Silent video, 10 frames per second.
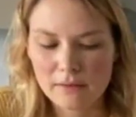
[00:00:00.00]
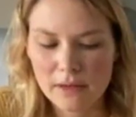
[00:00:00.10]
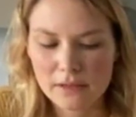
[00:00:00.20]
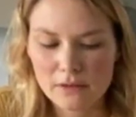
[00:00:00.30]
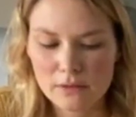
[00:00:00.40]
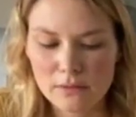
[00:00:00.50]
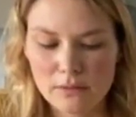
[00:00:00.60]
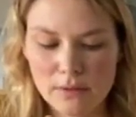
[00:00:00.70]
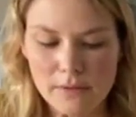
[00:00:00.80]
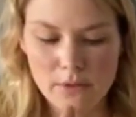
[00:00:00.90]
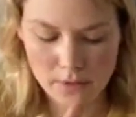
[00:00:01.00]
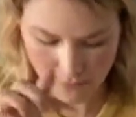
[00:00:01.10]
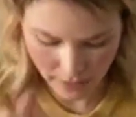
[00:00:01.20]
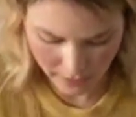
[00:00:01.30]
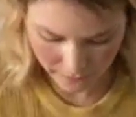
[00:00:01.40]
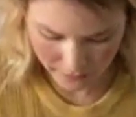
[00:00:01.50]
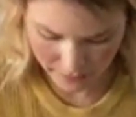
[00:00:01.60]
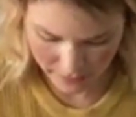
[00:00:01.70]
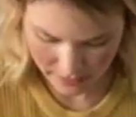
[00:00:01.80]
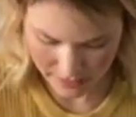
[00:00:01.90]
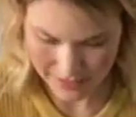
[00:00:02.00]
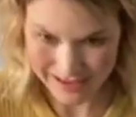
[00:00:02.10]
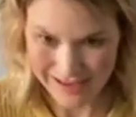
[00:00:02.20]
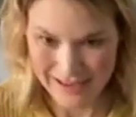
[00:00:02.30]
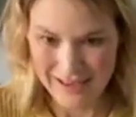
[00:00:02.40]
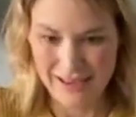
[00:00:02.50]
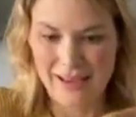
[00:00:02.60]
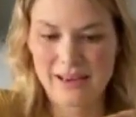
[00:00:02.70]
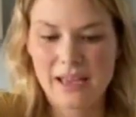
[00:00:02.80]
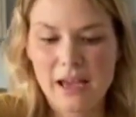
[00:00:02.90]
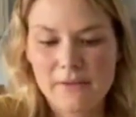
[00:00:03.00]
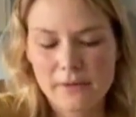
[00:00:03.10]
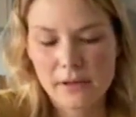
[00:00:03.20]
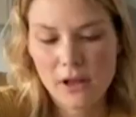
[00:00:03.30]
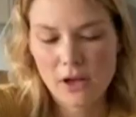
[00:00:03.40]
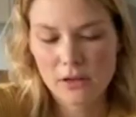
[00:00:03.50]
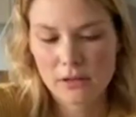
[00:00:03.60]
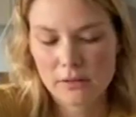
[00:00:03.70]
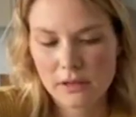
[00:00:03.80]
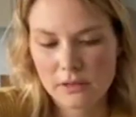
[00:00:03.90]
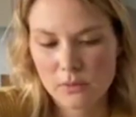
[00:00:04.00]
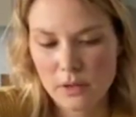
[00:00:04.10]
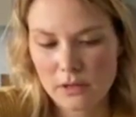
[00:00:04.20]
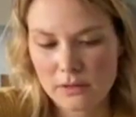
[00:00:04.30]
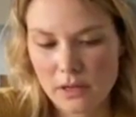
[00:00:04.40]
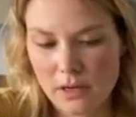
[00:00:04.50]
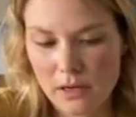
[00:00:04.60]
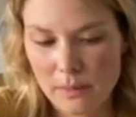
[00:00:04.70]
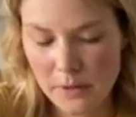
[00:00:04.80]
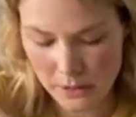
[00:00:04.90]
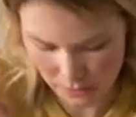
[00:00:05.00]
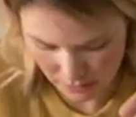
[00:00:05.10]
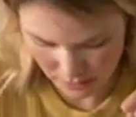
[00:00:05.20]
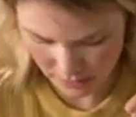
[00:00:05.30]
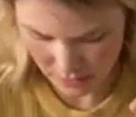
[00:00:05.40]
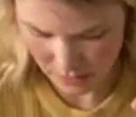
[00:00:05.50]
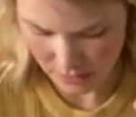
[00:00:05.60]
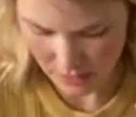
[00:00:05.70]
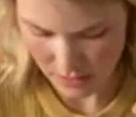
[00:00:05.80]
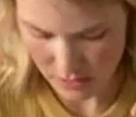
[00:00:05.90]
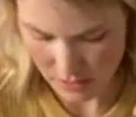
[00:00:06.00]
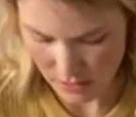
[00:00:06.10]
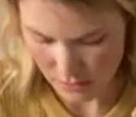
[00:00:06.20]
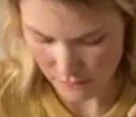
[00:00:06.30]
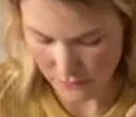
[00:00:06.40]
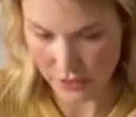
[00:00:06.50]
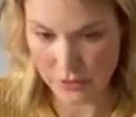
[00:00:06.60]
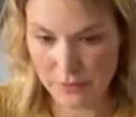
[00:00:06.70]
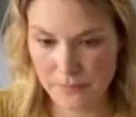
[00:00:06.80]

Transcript: 1, 2, 3, 4, 5. And I have these ones that are bigger over here.